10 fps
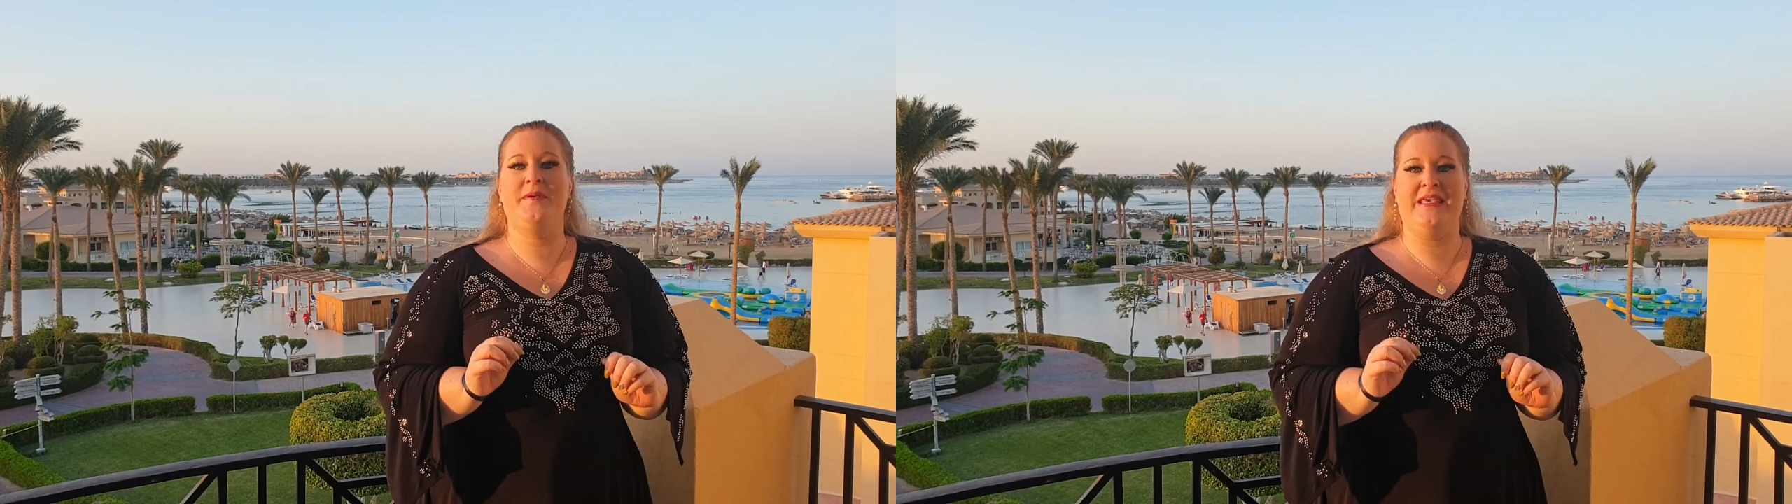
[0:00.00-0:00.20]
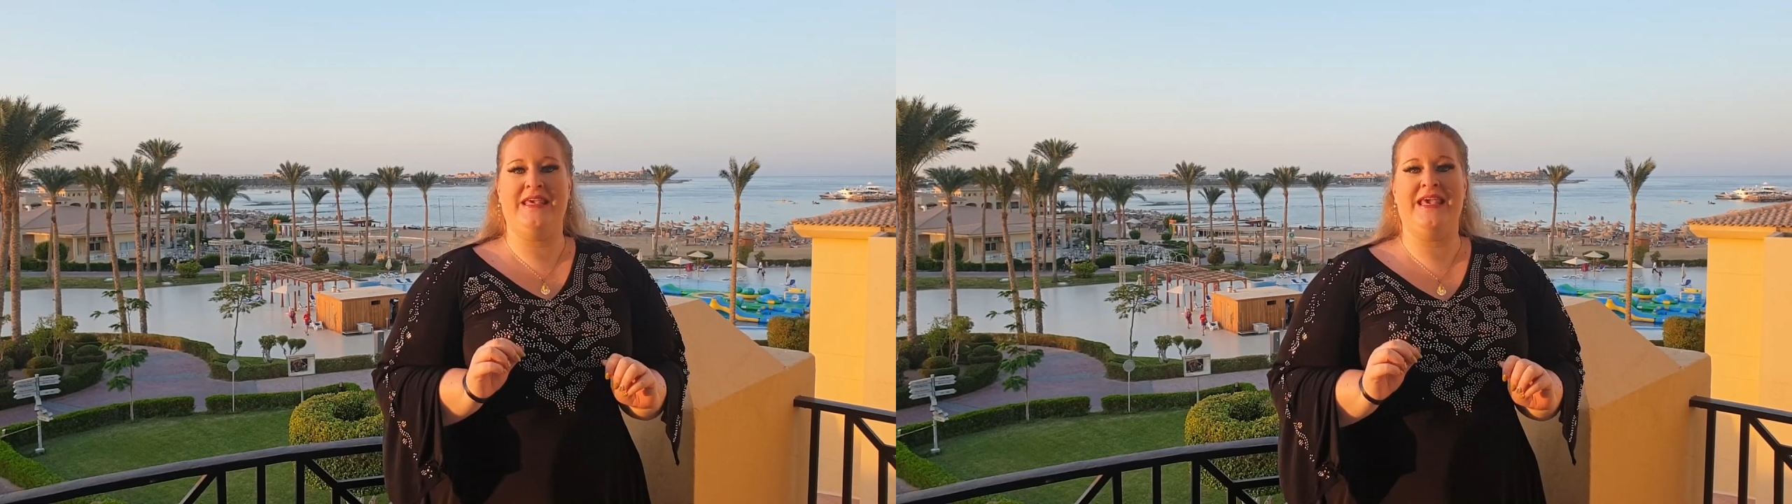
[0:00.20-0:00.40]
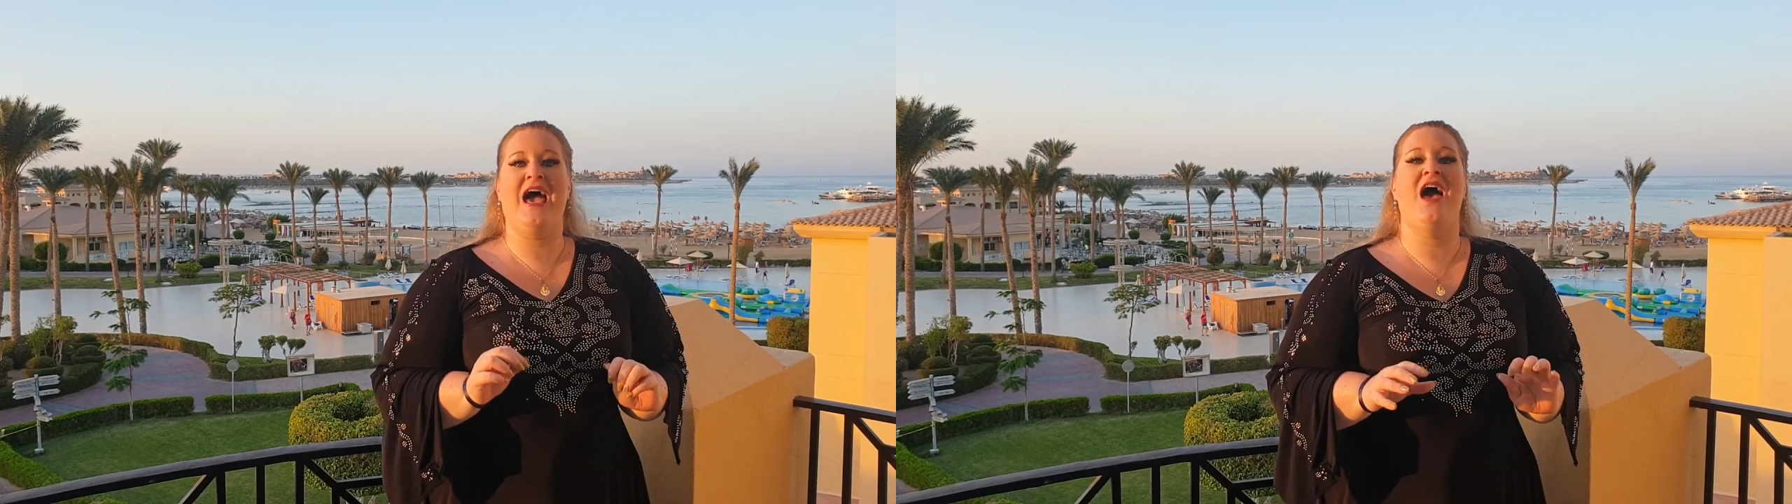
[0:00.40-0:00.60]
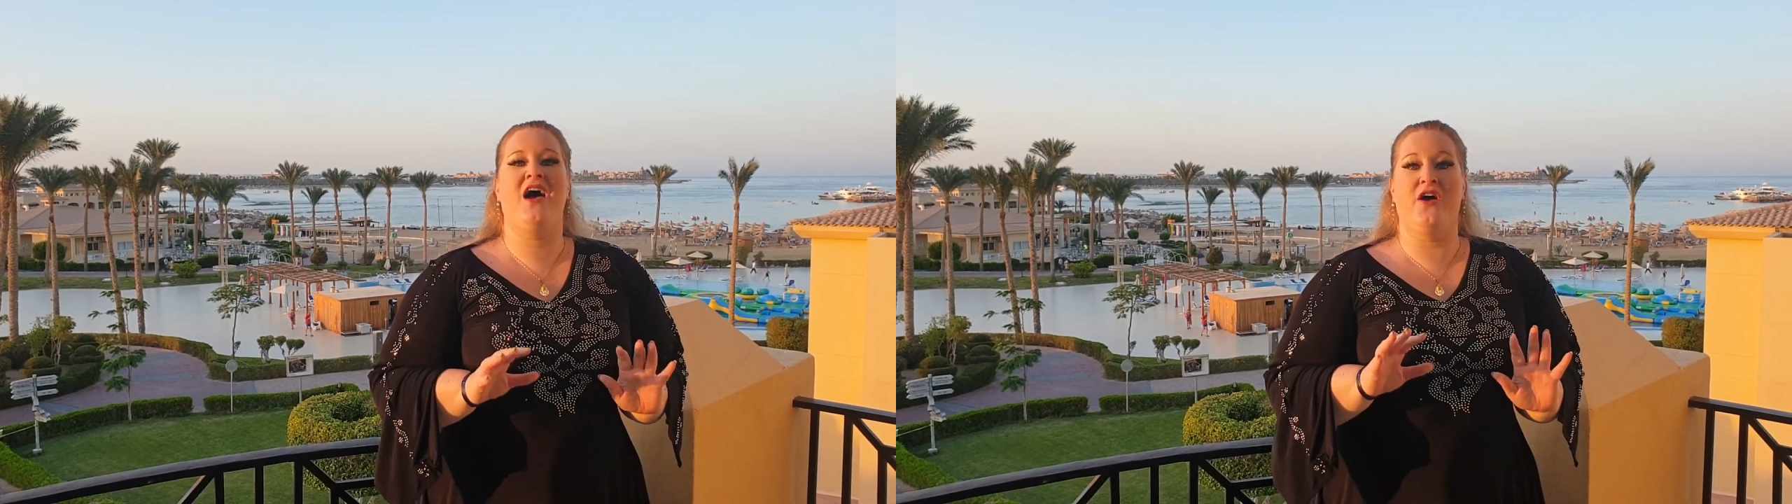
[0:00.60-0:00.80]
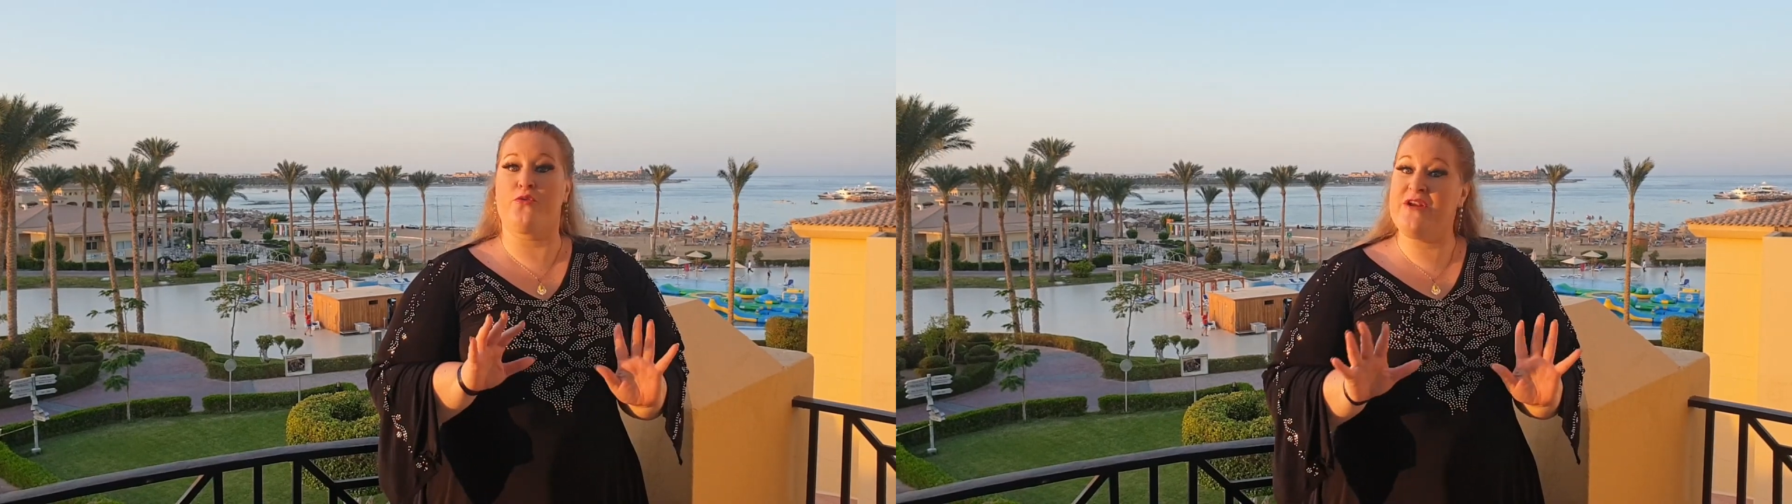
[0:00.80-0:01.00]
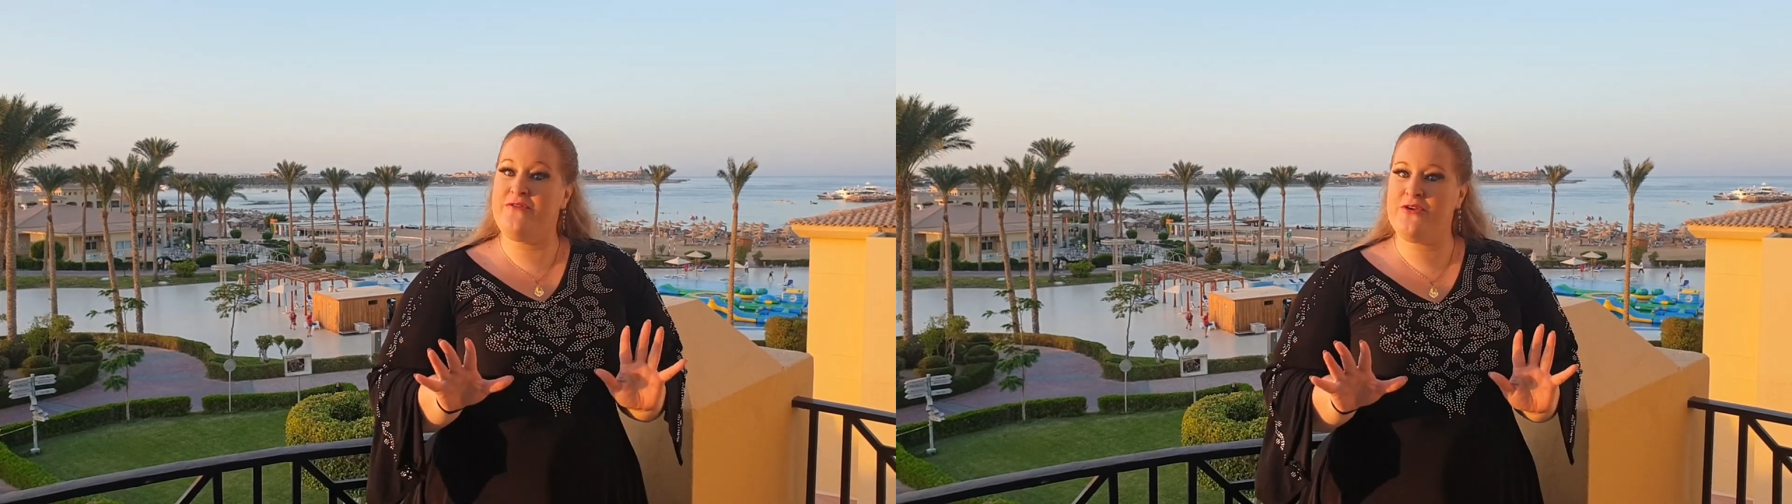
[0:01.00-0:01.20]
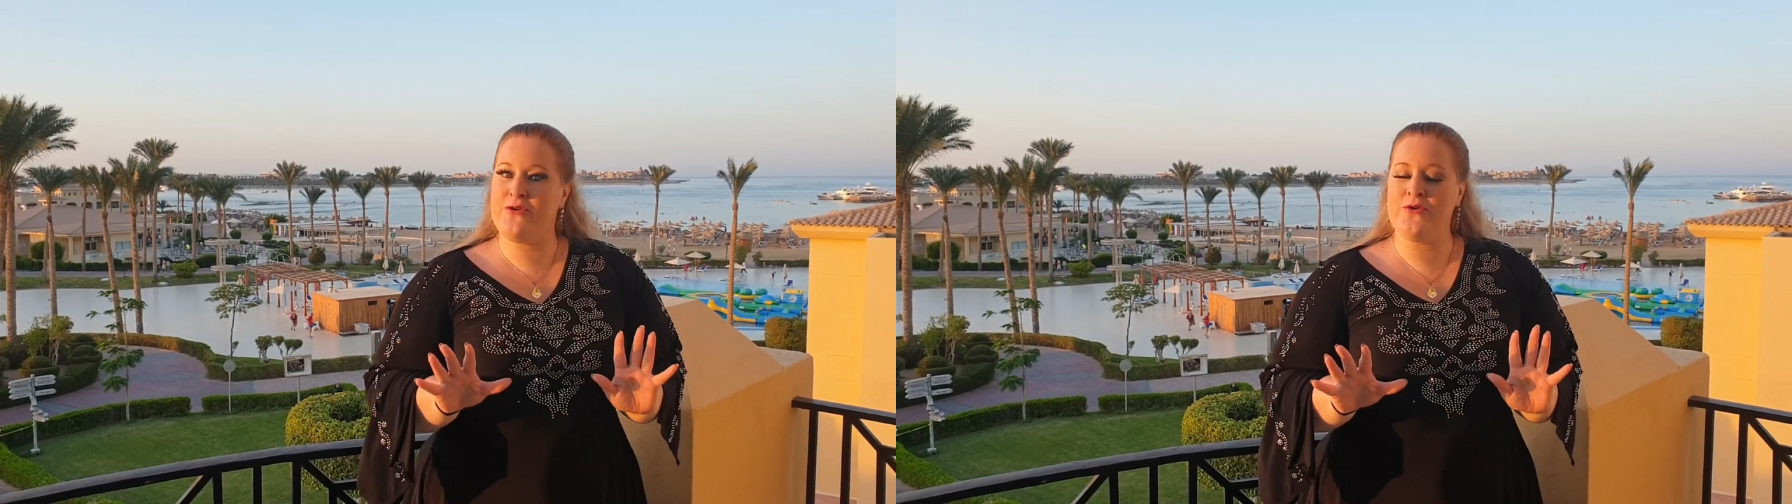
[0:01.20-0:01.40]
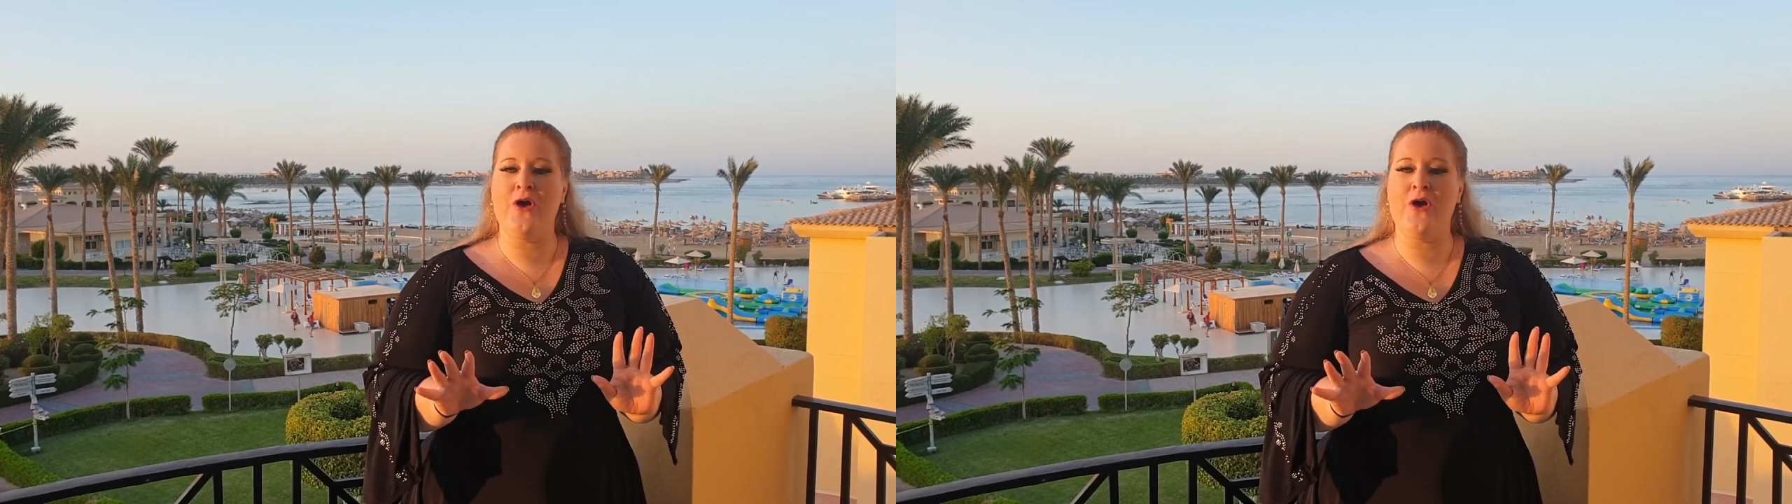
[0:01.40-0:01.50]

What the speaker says: be a review